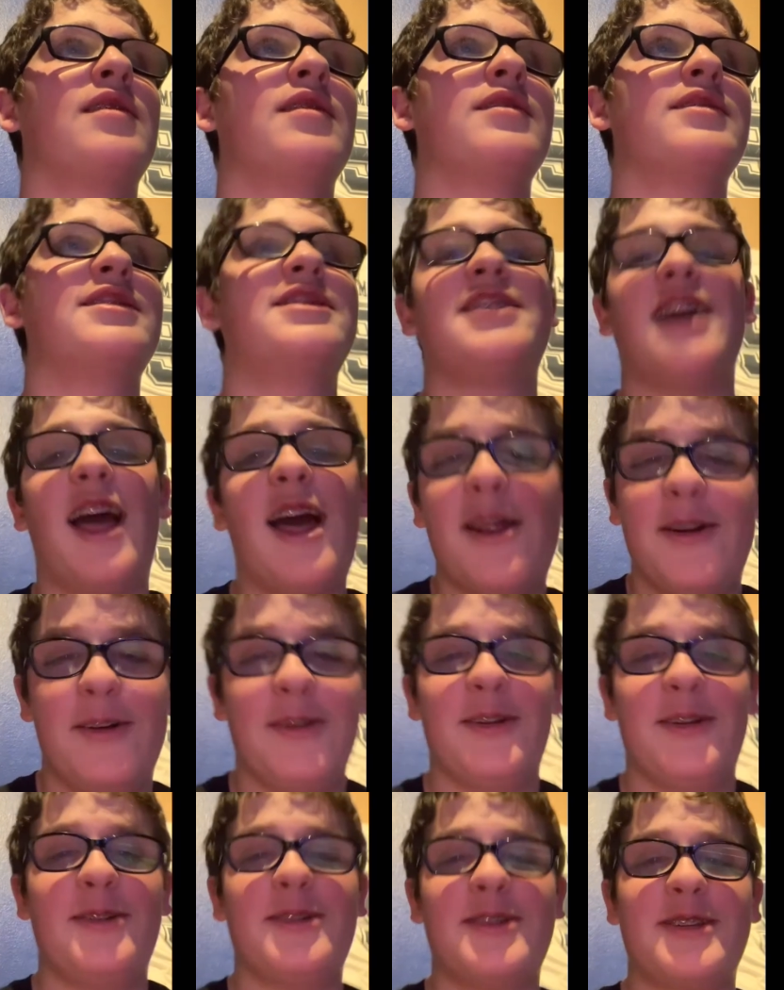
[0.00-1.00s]
Just, I don't
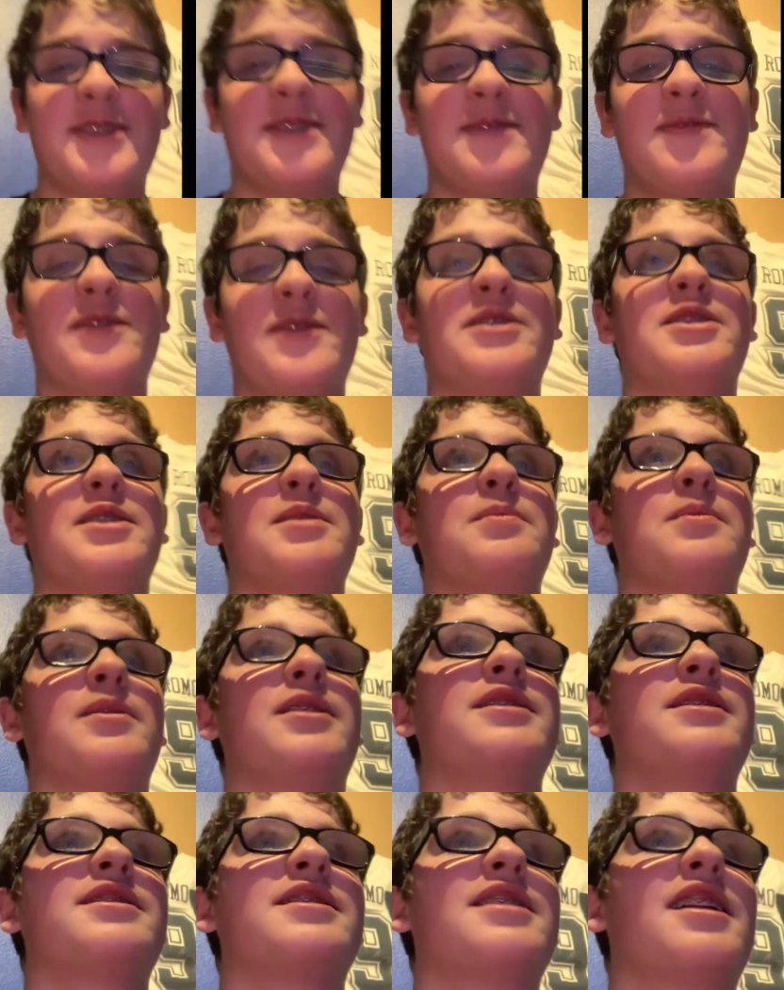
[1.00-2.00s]
know, just for some
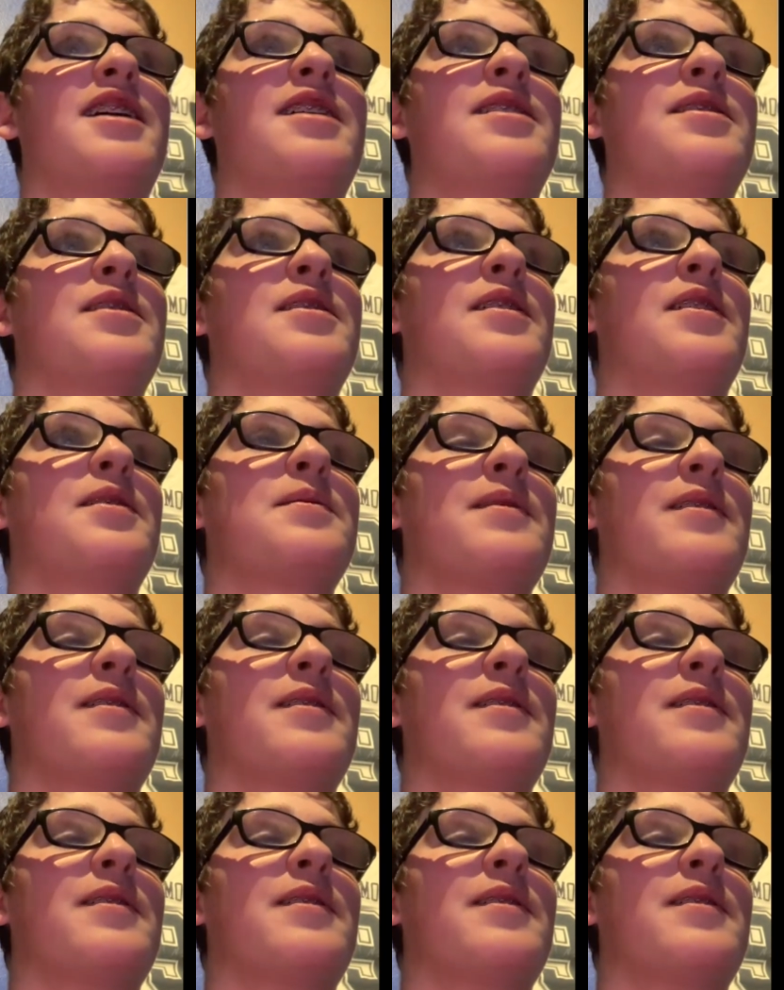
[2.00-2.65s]
reason. I don't know, that'd be